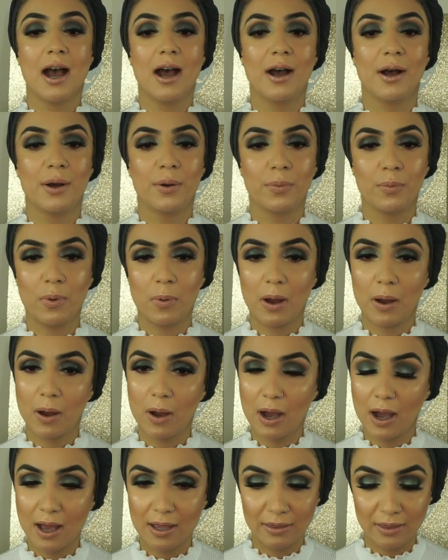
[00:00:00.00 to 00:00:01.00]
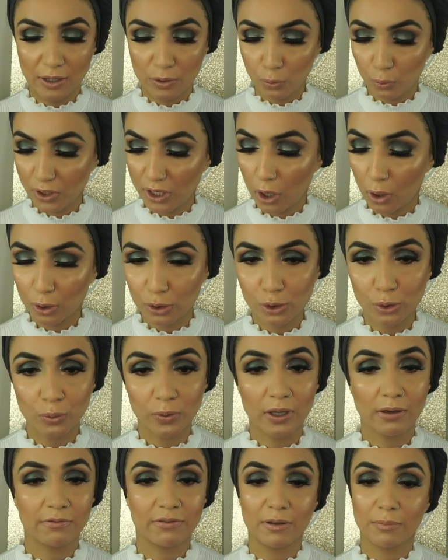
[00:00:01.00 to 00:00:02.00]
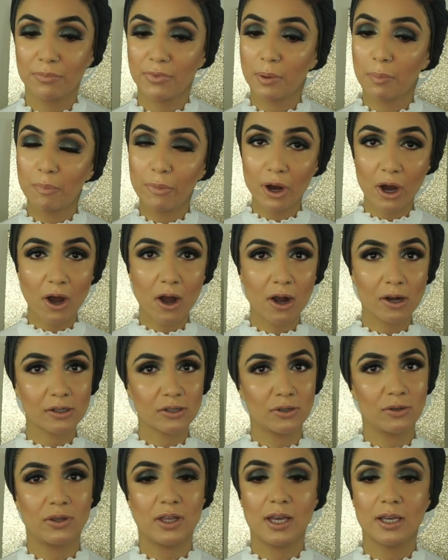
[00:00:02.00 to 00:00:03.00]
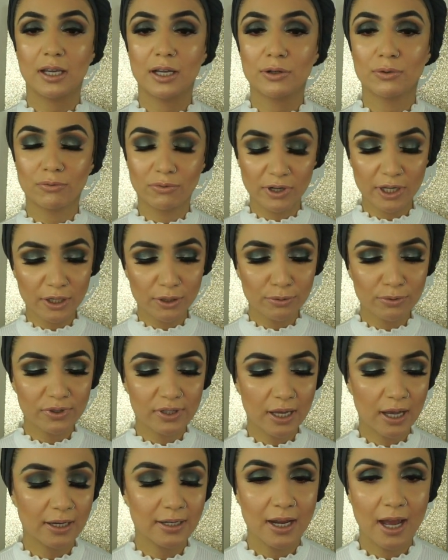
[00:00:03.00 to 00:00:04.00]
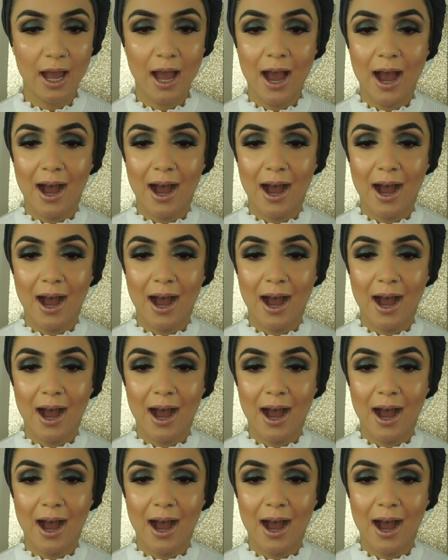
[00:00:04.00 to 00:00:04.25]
and then we also give them the box so they can reuse it.